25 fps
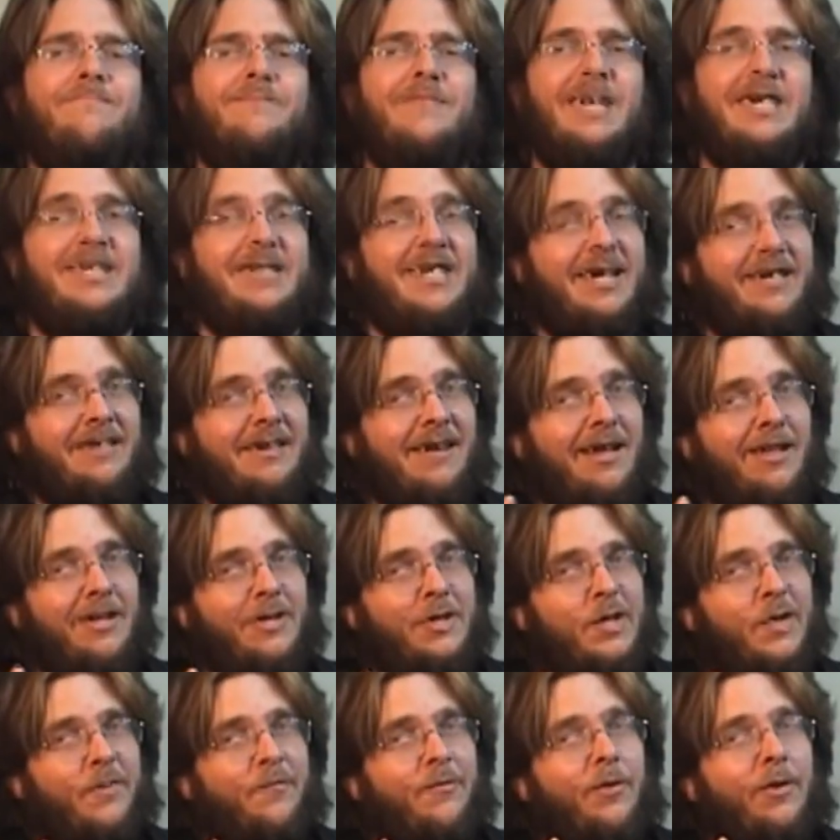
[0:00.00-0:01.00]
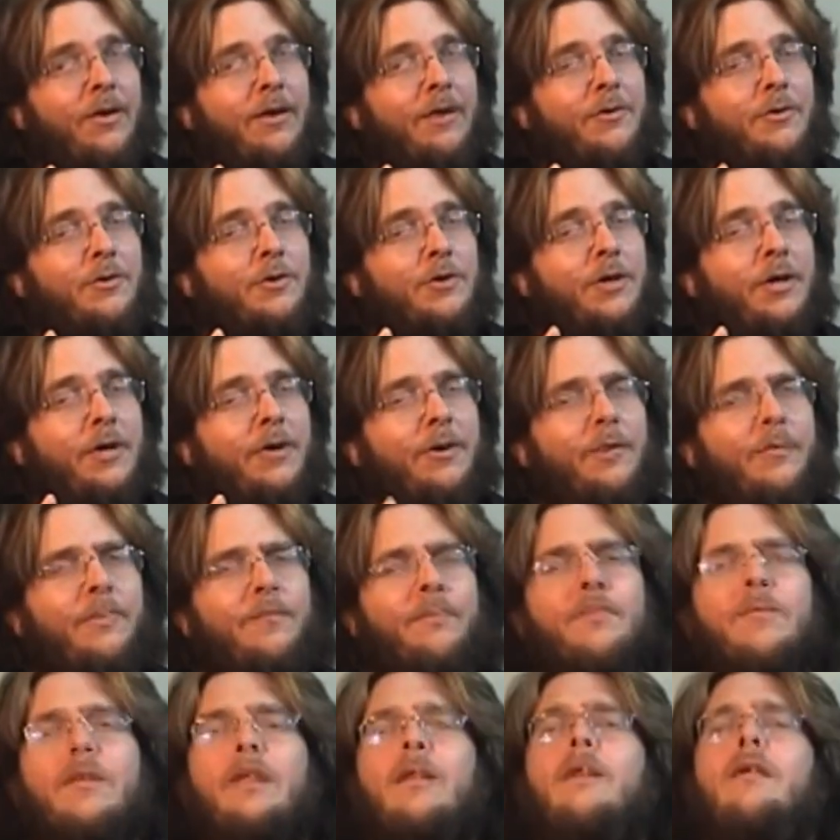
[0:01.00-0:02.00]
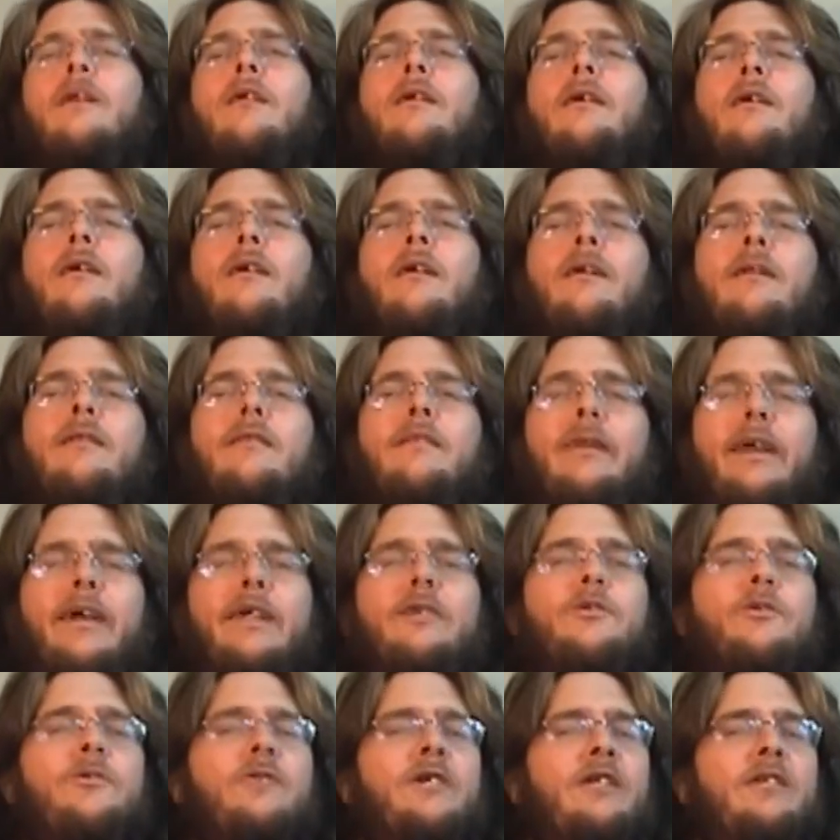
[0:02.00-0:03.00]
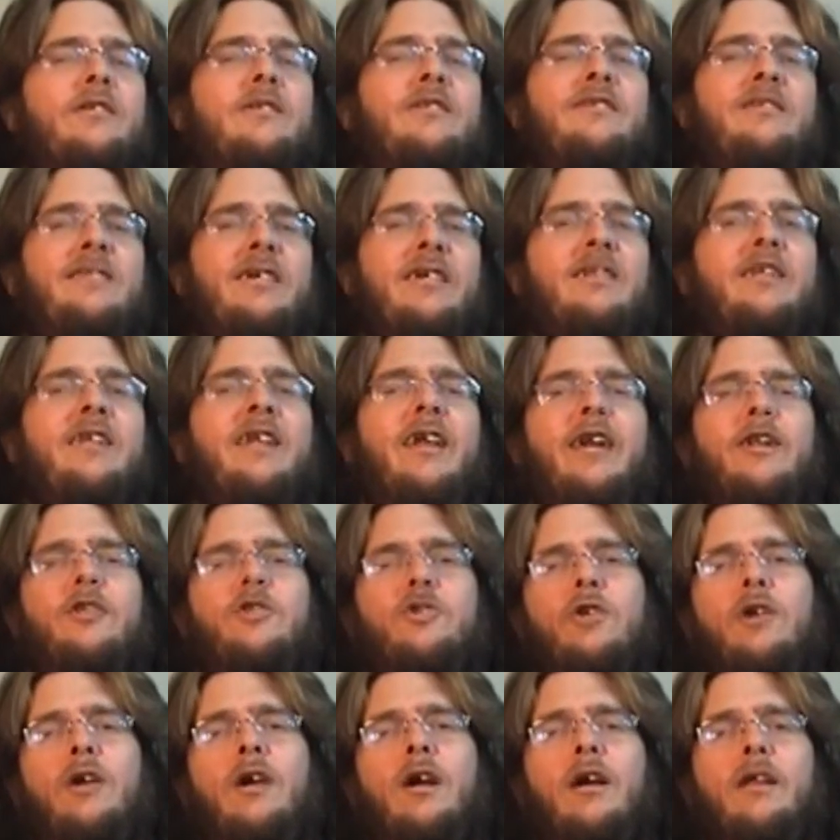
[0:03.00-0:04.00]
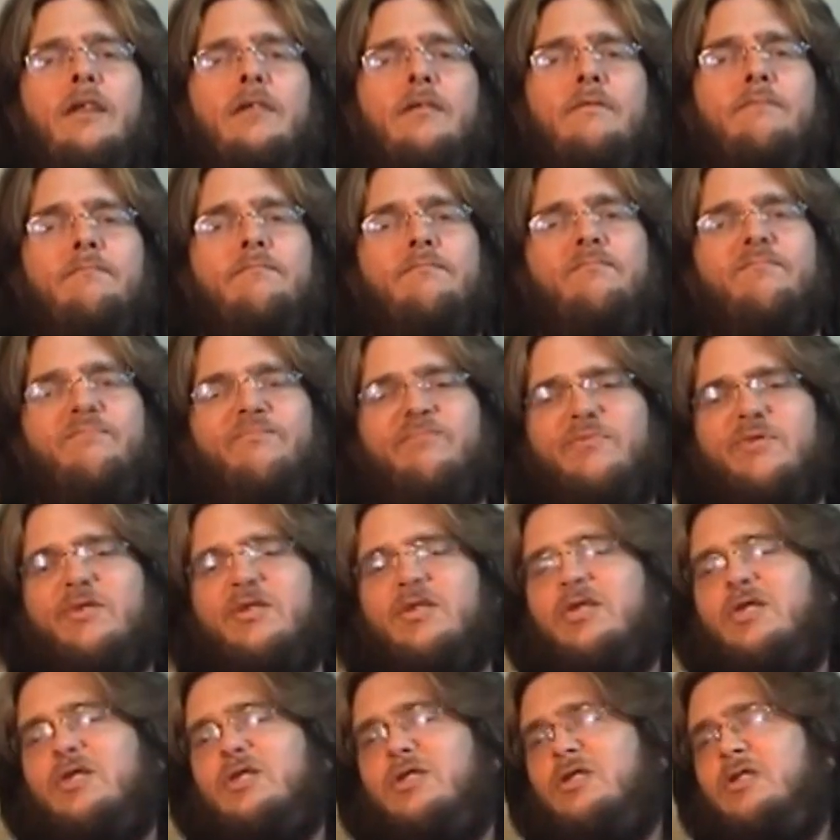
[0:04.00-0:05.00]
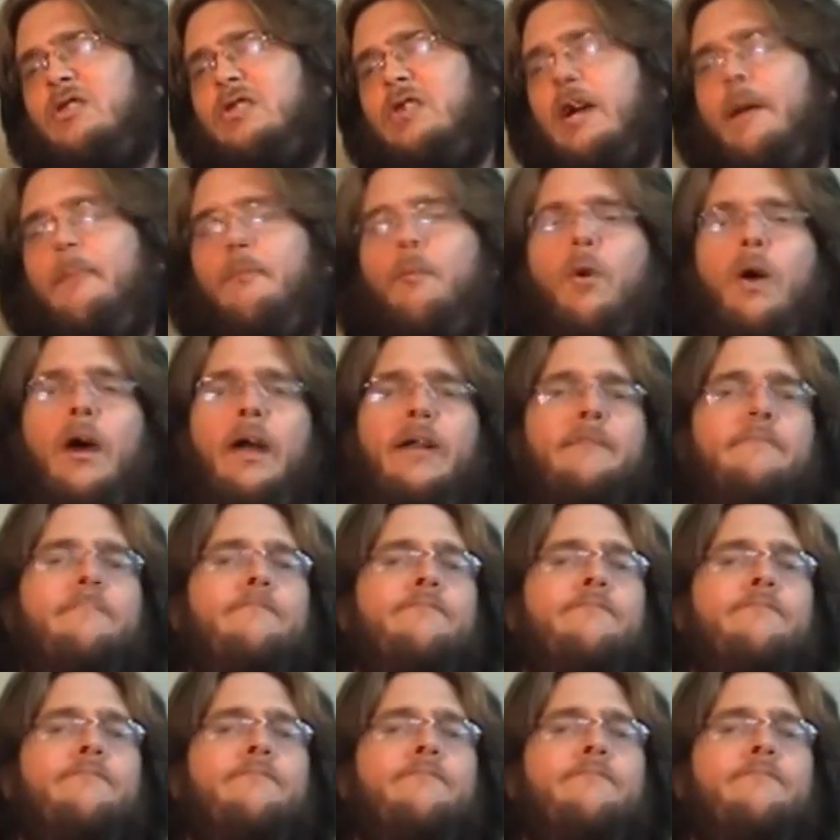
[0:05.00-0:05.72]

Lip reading: technology for another show, Laserdisc did catch on, somewhat.